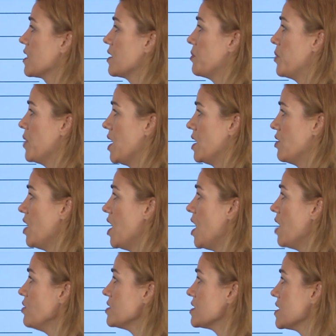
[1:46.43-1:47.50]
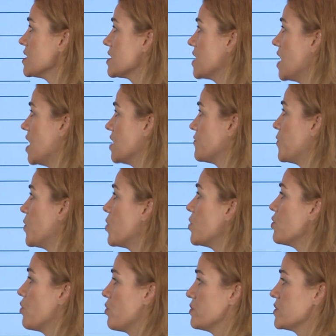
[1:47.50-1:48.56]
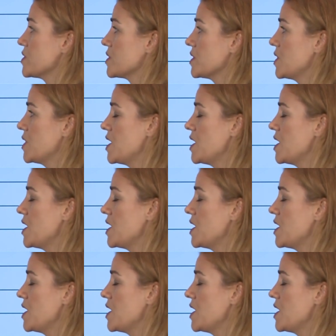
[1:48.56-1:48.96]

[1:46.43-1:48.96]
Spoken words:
The piano house has got 4 rooms.